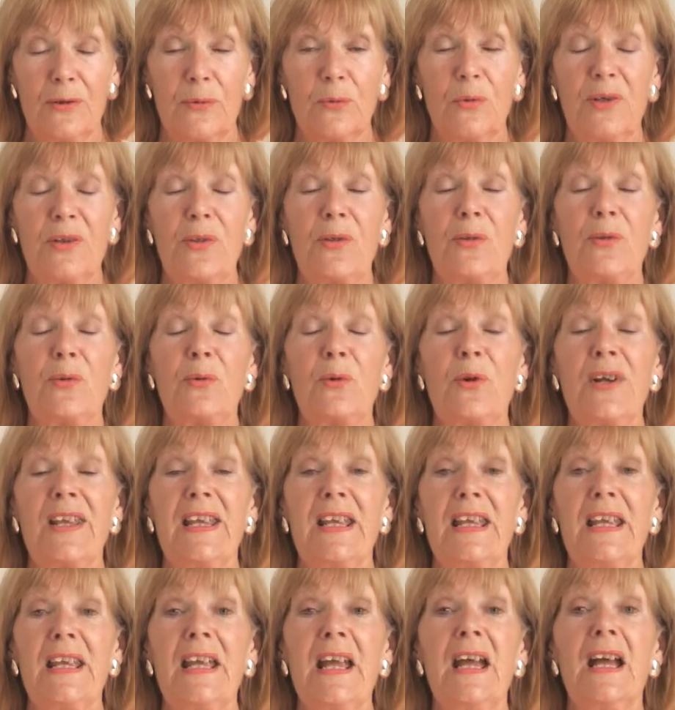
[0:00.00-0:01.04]
with
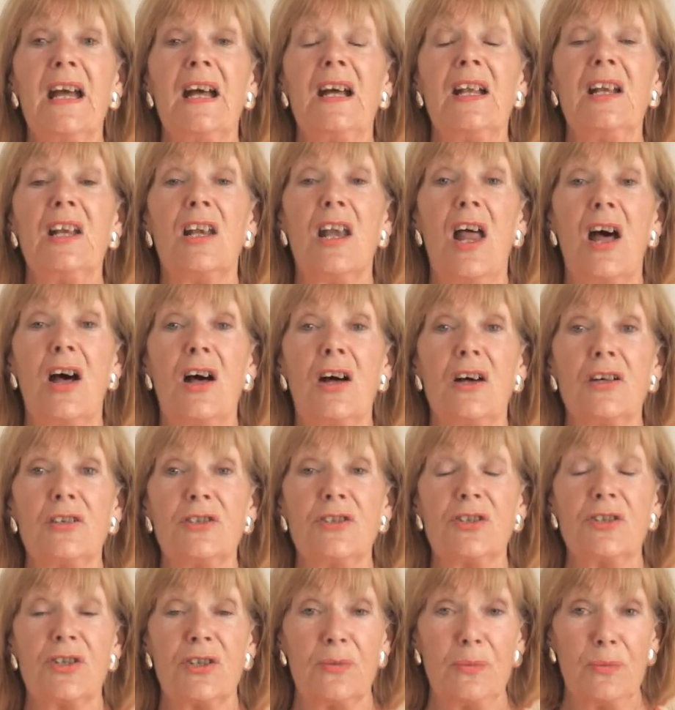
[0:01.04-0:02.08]
3
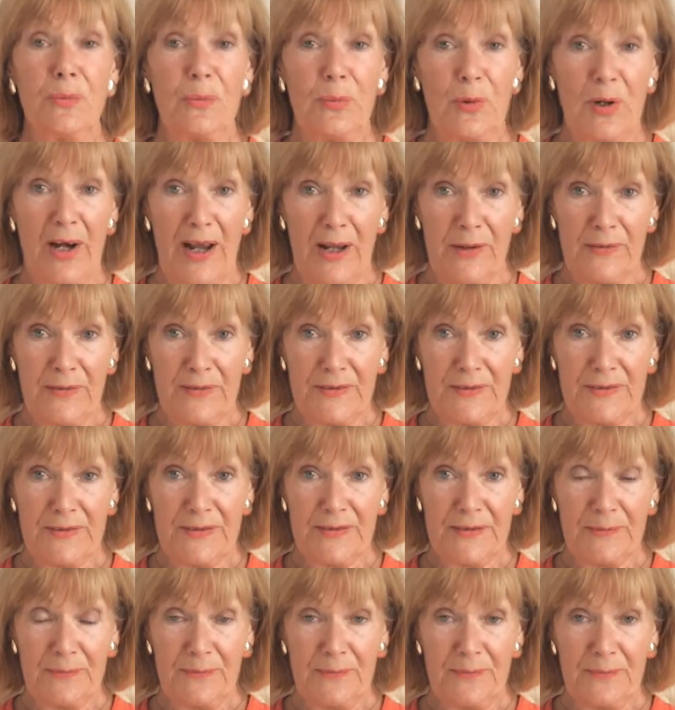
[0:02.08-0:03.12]
large
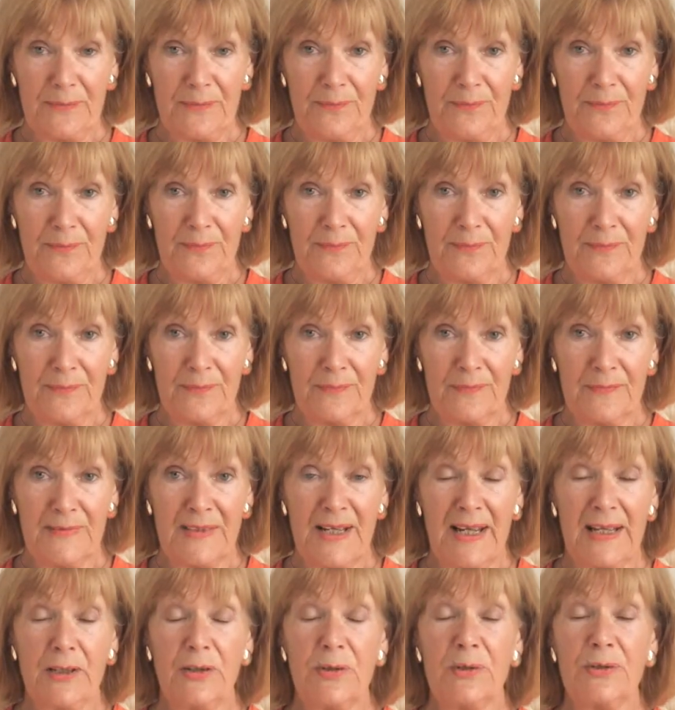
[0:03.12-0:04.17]
breaths.
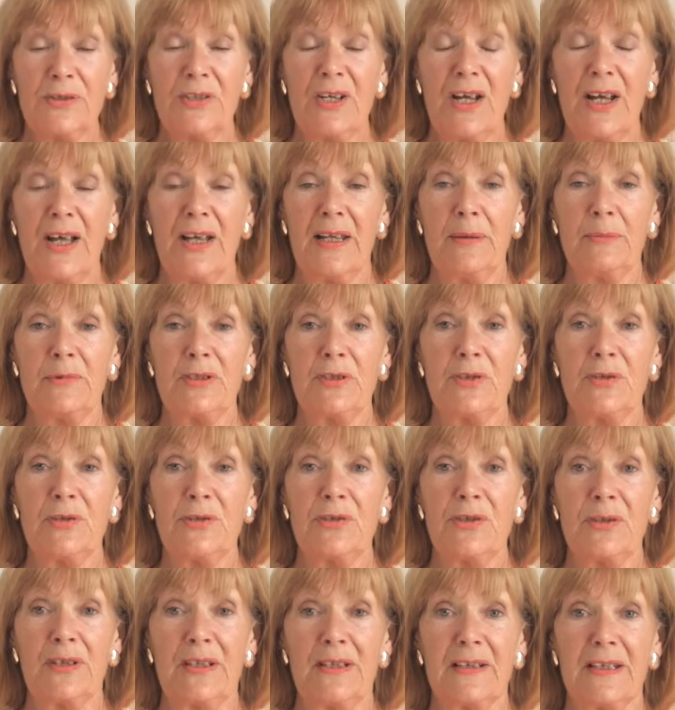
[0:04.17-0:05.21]
Take your time as you're
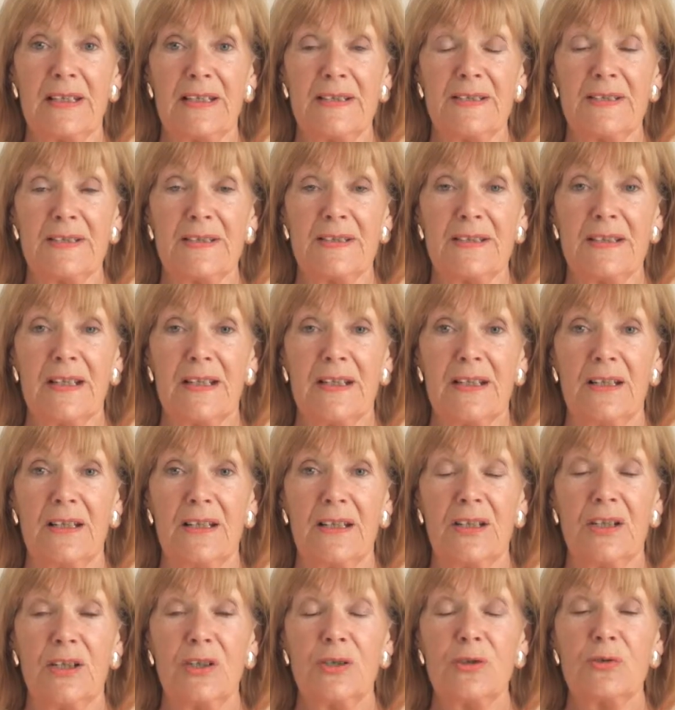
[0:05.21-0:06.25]
doing this.
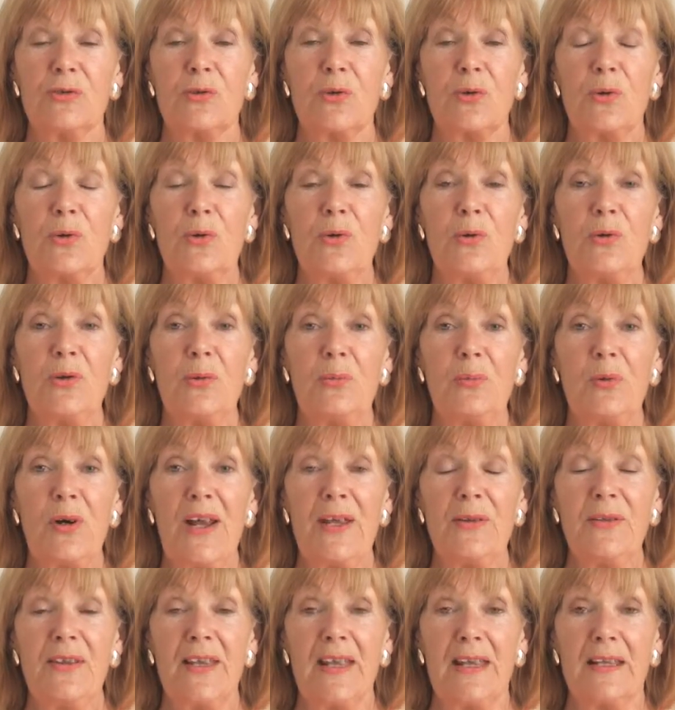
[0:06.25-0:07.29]
Draw the
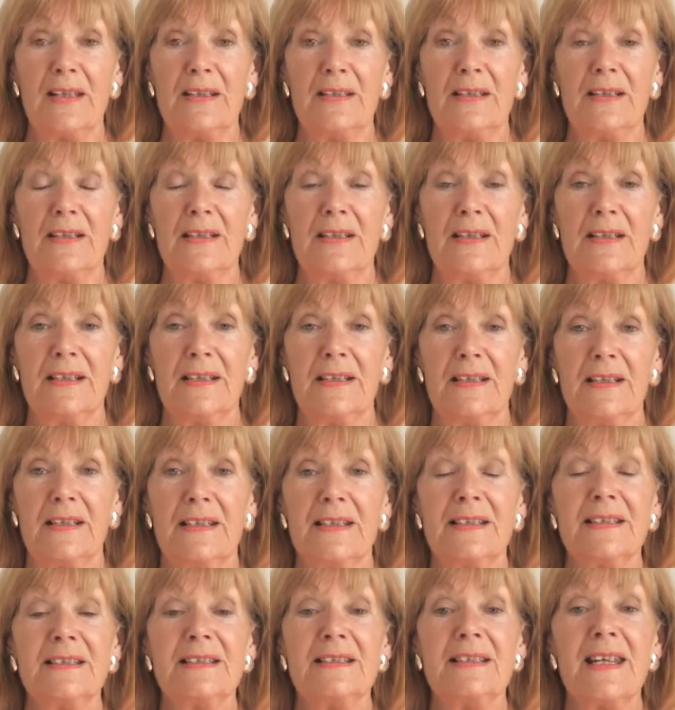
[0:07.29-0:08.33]
breath
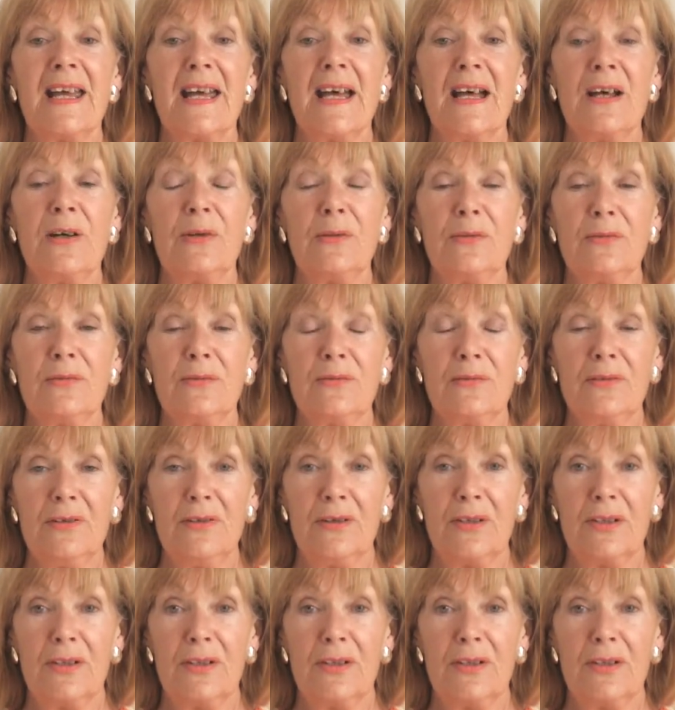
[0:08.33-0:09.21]
in, down